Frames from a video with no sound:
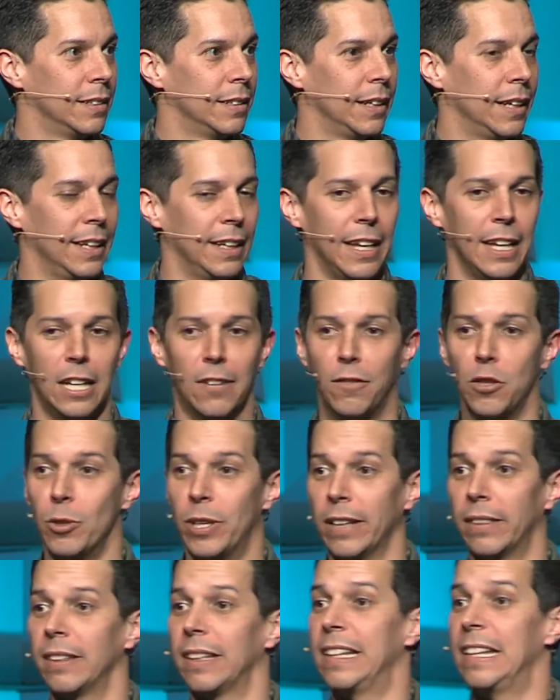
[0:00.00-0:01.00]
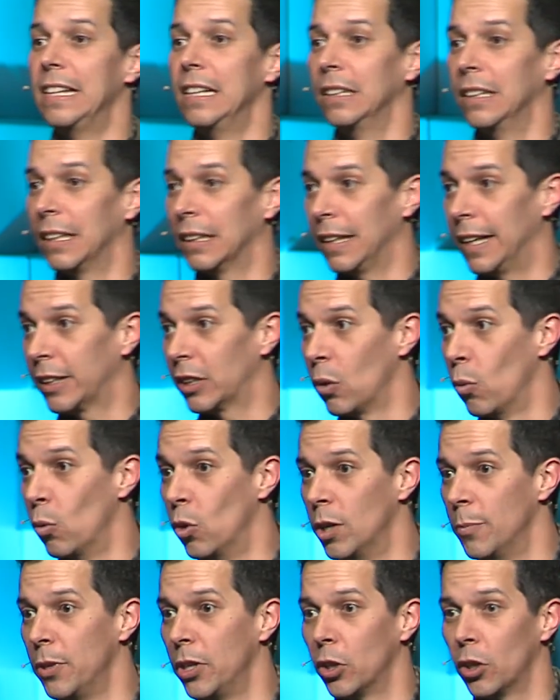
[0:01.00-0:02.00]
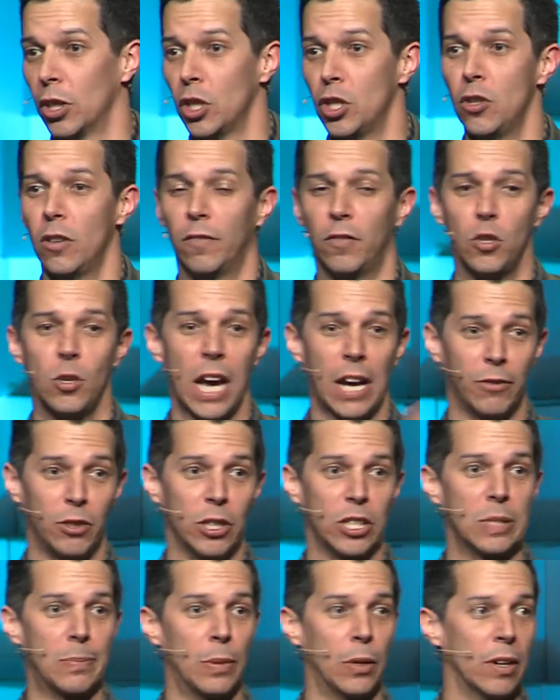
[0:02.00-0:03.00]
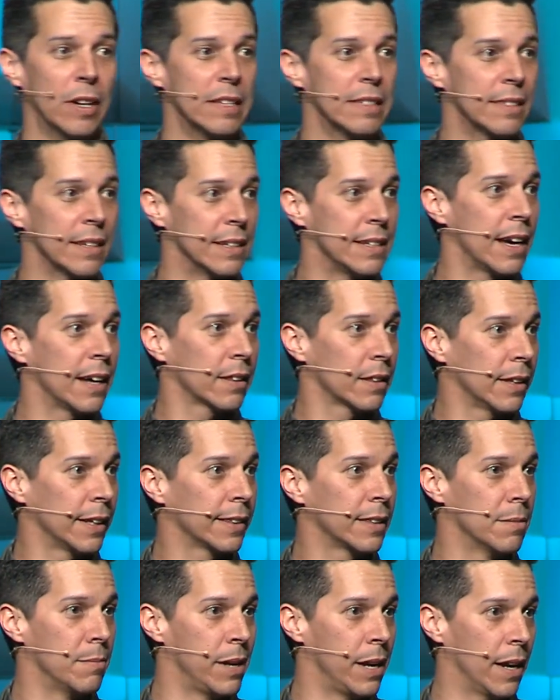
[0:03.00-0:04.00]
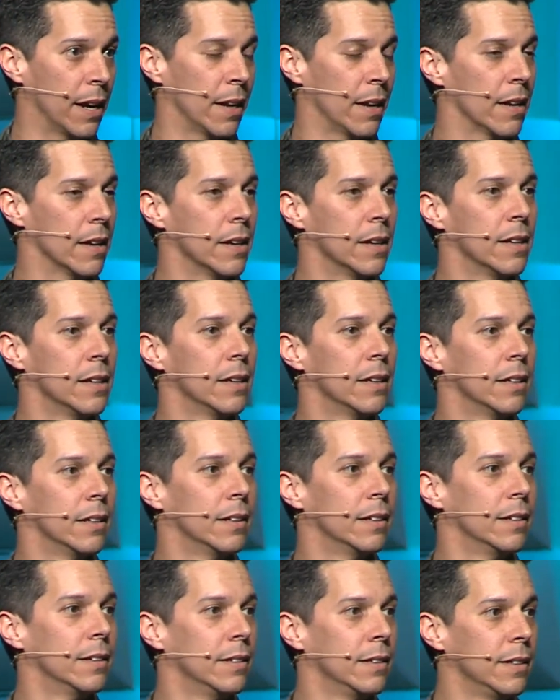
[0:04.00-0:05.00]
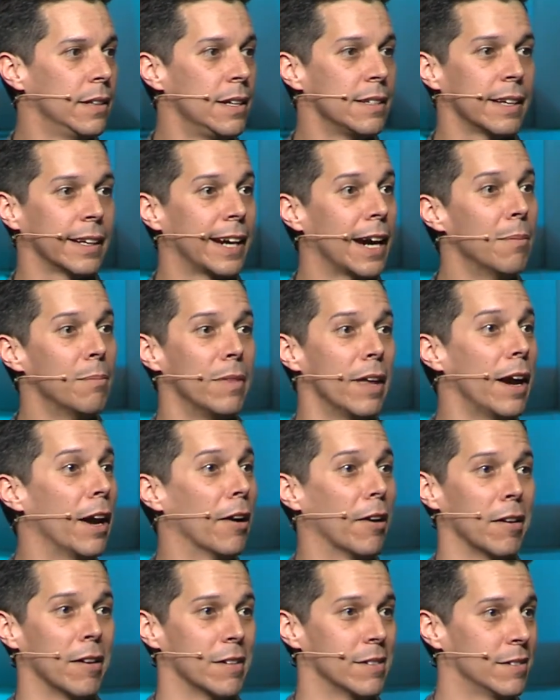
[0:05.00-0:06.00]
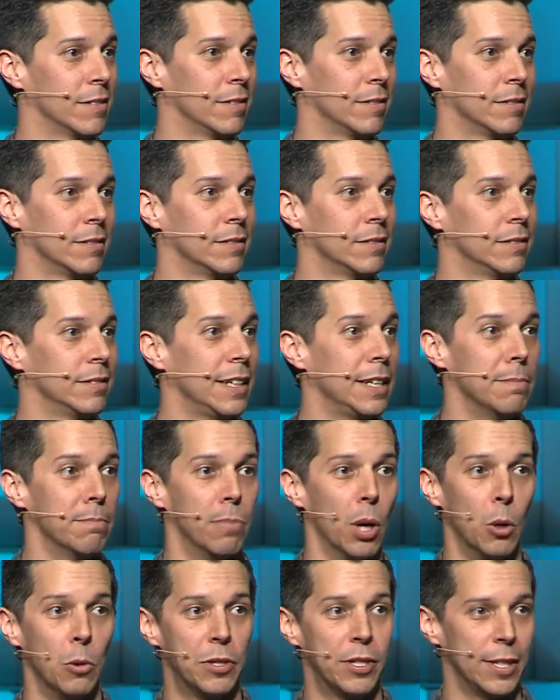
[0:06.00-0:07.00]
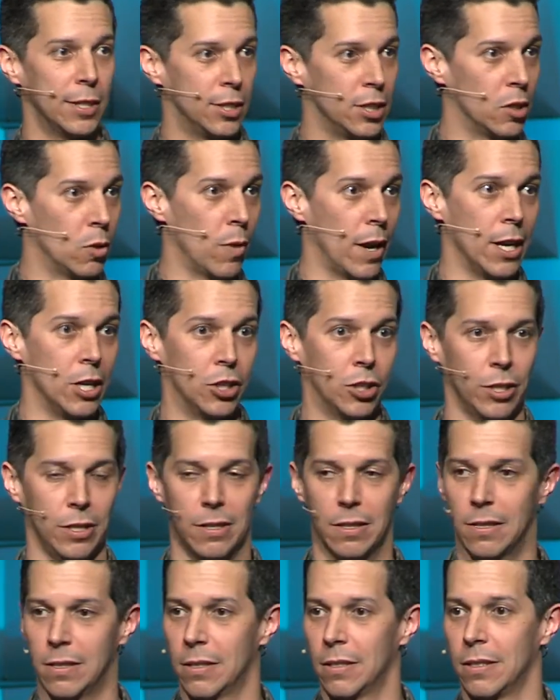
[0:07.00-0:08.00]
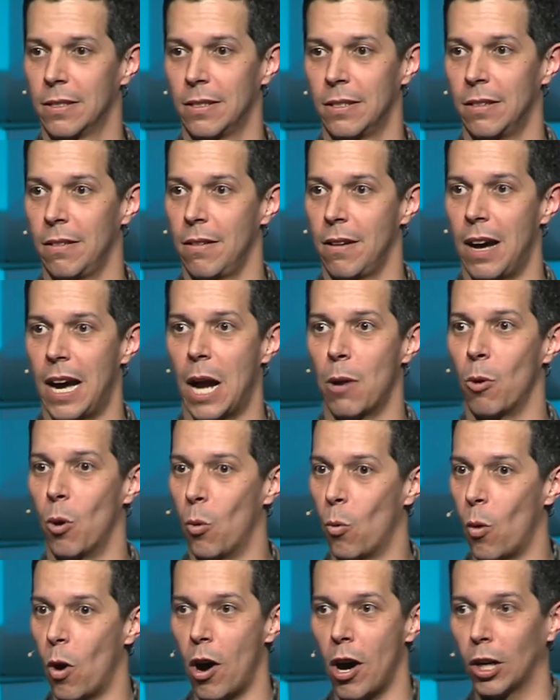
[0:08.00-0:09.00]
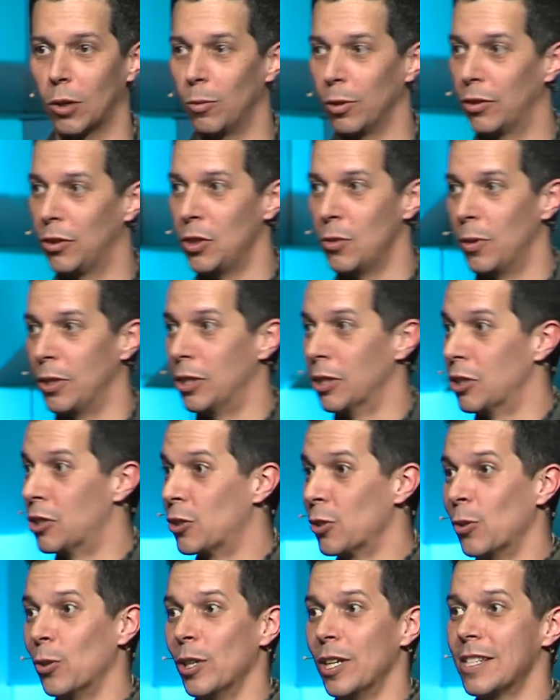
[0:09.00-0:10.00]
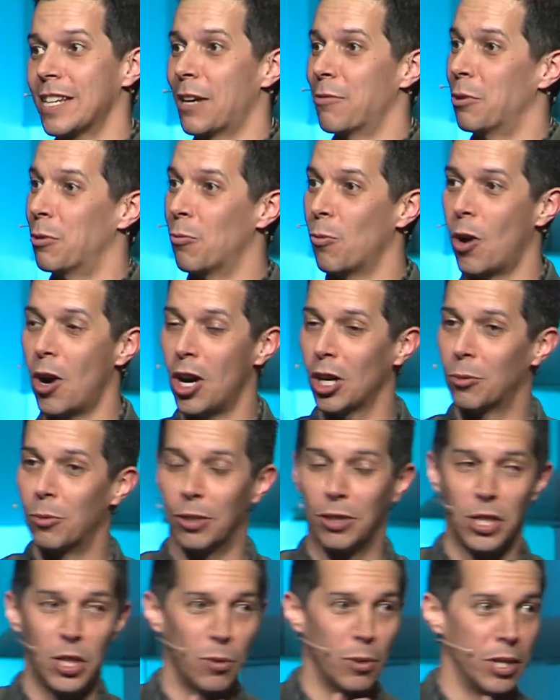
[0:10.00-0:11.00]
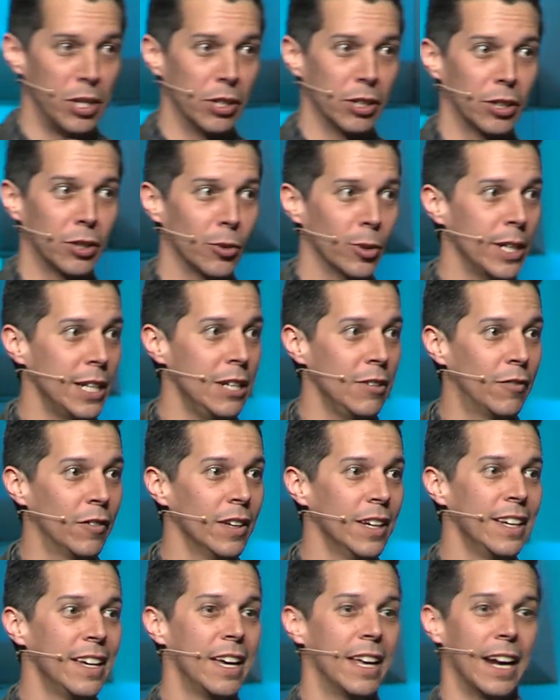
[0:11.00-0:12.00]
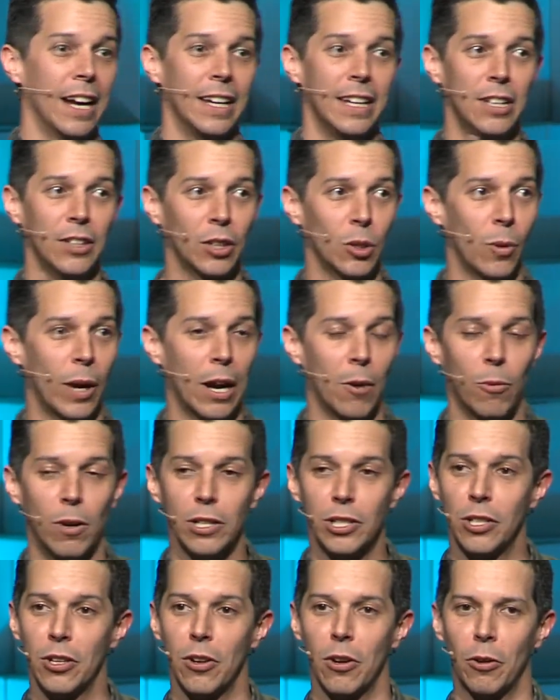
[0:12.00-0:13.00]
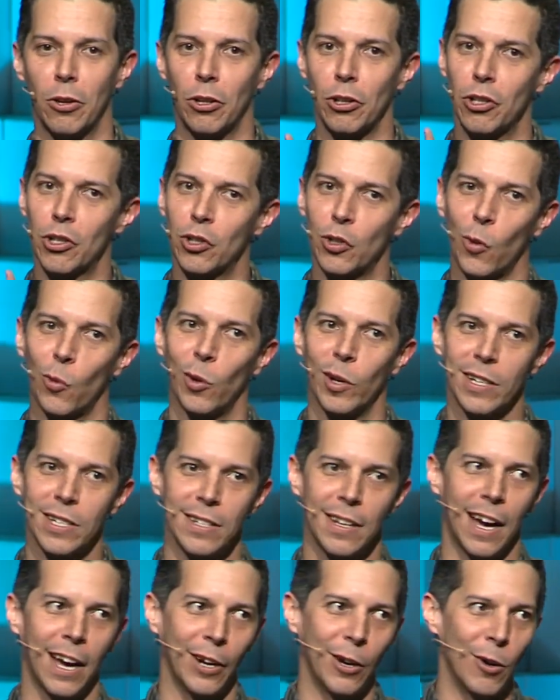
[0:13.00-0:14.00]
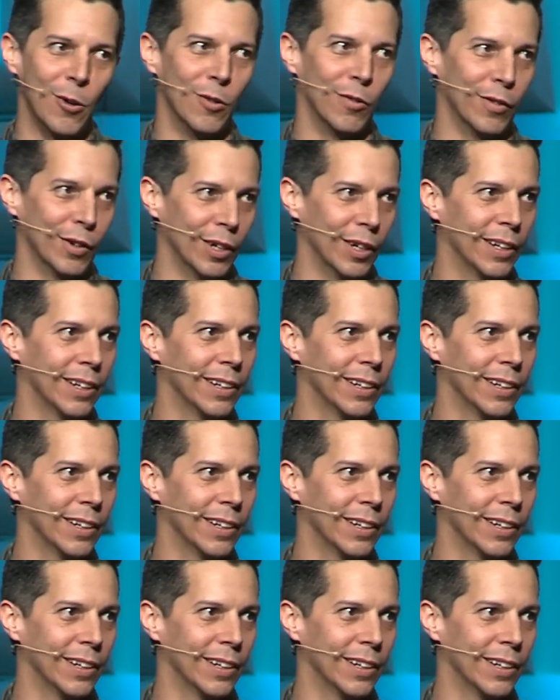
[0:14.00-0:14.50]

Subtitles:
And if you get the healing like the woman, or if you have to experience the death like the man, he's like, I'm there in both situations. I will walk with you in your joys. I will walk with you in your grief. And either way, I want you to know your story's not over,